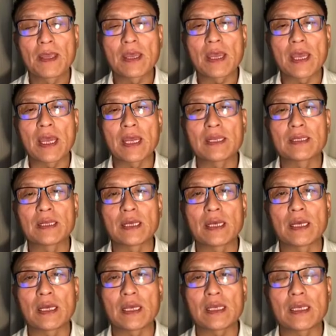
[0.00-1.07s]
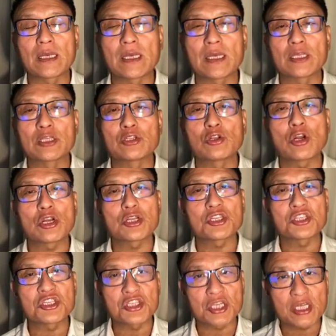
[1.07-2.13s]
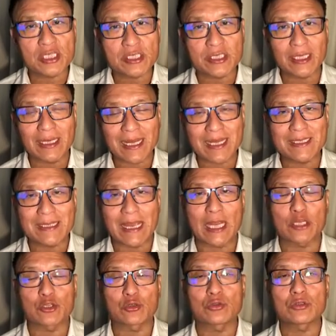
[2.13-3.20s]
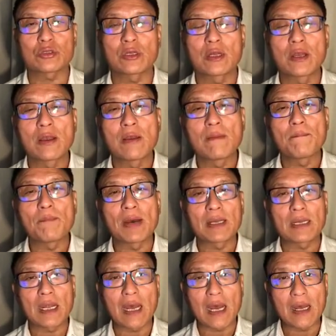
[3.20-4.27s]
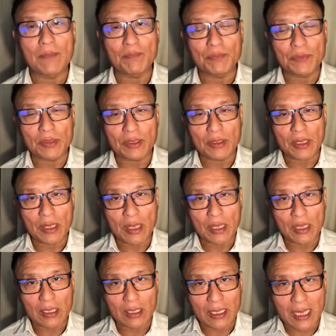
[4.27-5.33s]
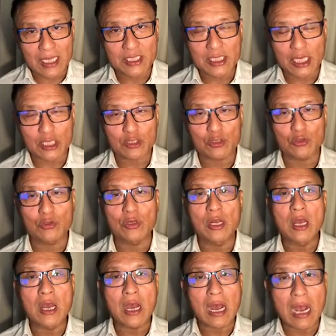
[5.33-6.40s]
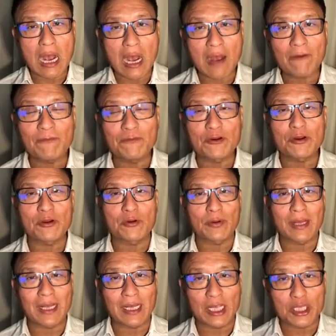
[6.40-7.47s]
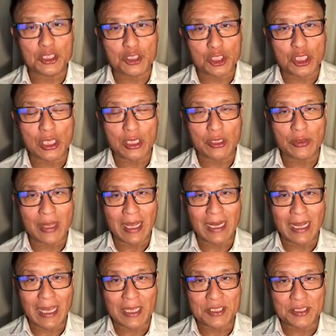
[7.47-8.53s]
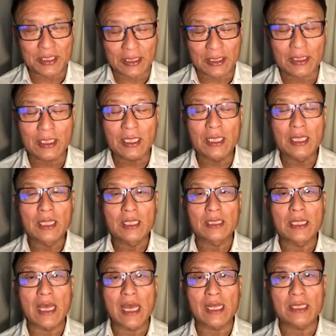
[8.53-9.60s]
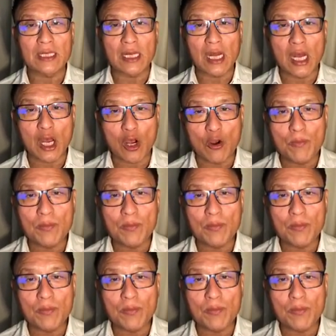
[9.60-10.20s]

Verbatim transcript: and uh, it's not just less actions, but less action after realize- realizing that how